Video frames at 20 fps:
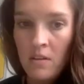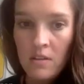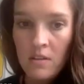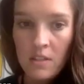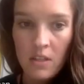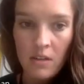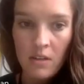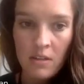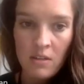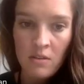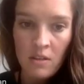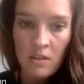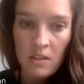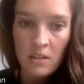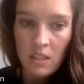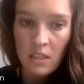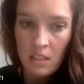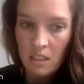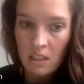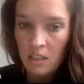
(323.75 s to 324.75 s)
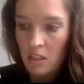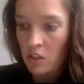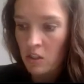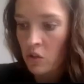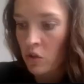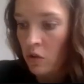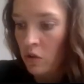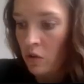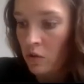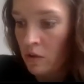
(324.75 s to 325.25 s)
So I know that this is a
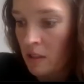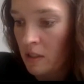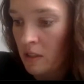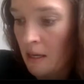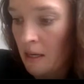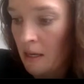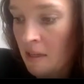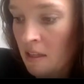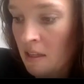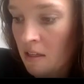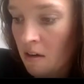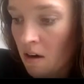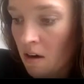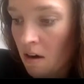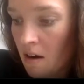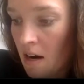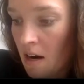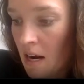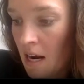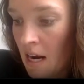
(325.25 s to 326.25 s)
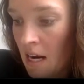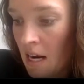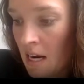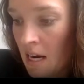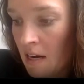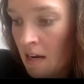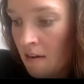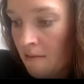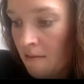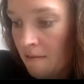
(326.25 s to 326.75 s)
true statement. There are
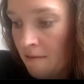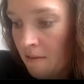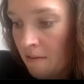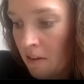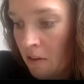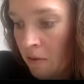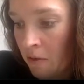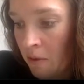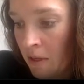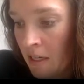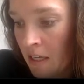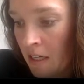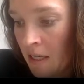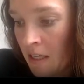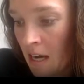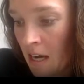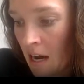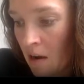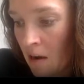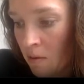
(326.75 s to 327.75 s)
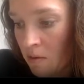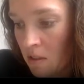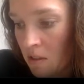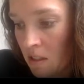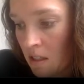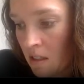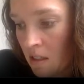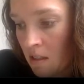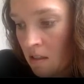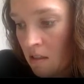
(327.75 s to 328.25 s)
8 fluid
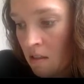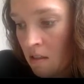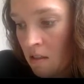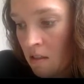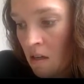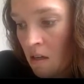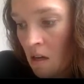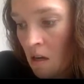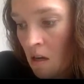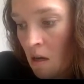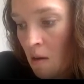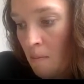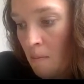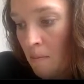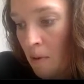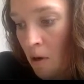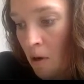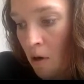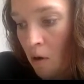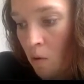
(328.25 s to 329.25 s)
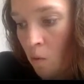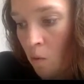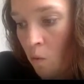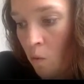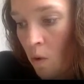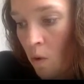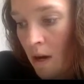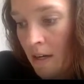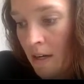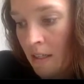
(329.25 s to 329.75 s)
ounces per
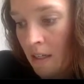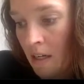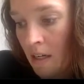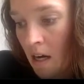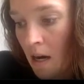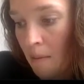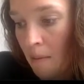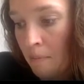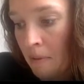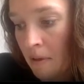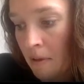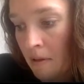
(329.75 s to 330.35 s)
1 cup.